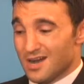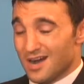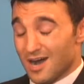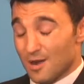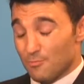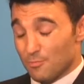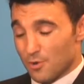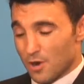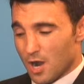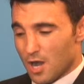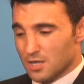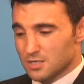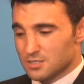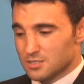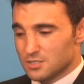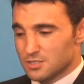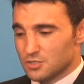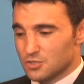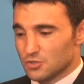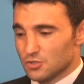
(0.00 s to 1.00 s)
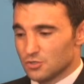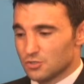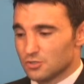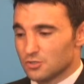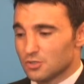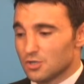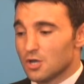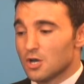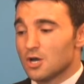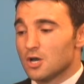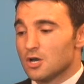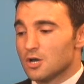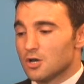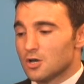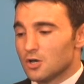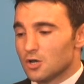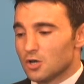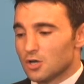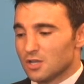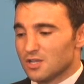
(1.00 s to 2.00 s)
A prostitute
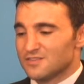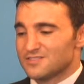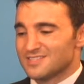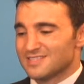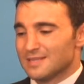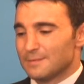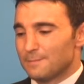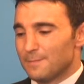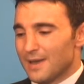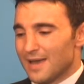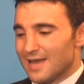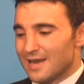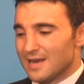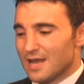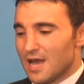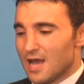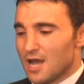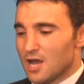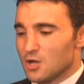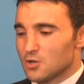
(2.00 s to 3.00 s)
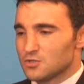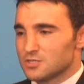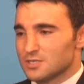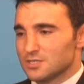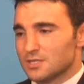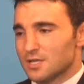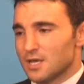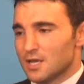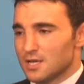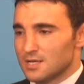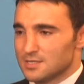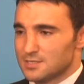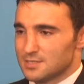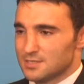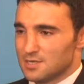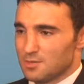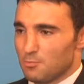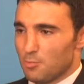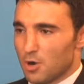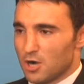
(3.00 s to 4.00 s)
who lives at the penthouse at the
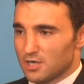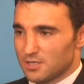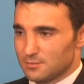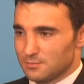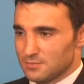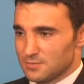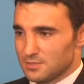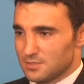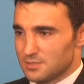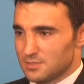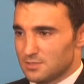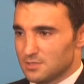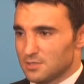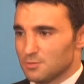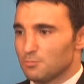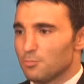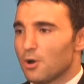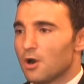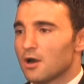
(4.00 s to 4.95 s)
Hester Apartments on